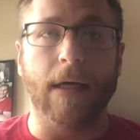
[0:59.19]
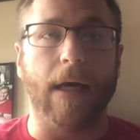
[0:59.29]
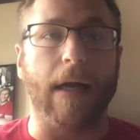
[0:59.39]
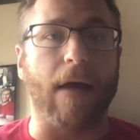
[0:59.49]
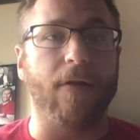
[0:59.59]

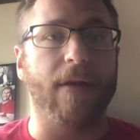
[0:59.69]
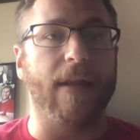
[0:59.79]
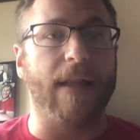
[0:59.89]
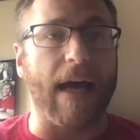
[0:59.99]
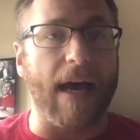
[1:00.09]
And other
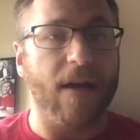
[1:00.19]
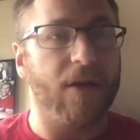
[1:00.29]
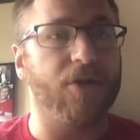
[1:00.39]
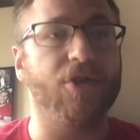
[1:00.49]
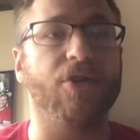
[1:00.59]
than that,
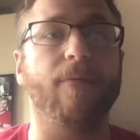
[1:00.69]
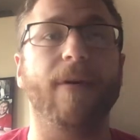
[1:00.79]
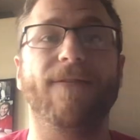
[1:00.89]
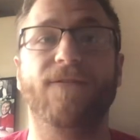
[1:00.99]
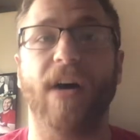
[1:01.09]
you should
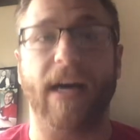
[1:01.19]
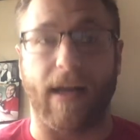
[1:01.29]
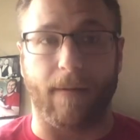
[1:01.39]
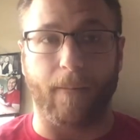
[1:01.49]
be fine.